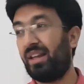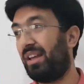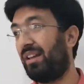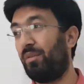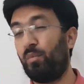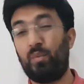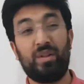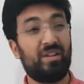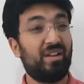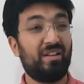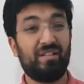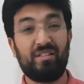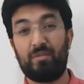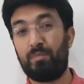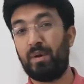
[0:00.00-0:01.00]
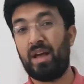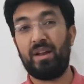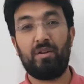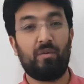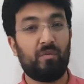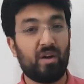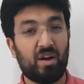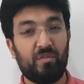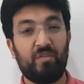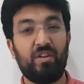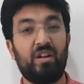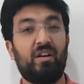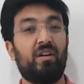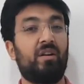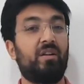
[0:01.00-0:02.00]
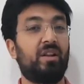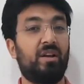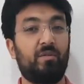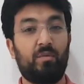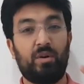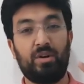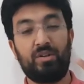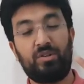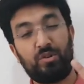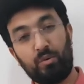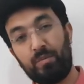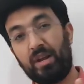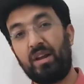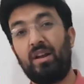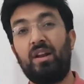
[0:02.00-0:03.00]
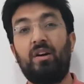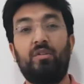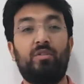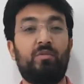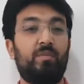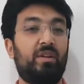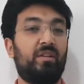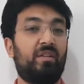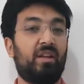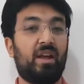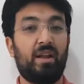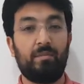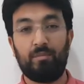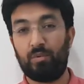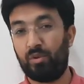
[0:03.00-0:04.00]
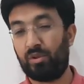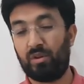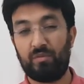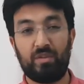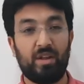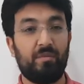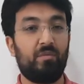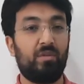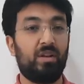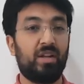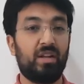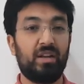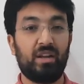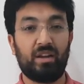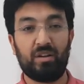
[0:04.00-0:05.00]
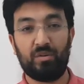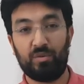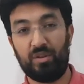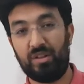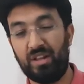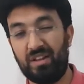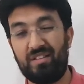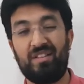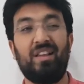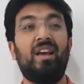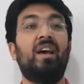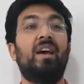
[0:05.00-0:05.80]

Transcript: It within a span of half an hour, there were two big announcements, and both of them leading to this.